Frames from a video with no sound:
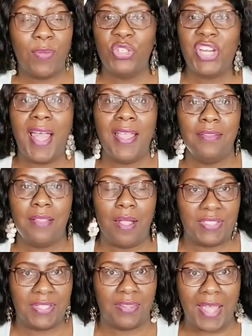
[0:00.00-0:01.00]
which I thought
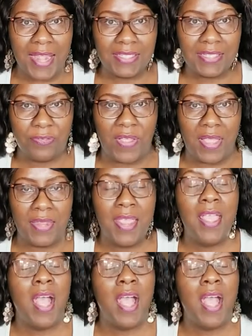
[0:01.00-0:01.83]
was lots of fun.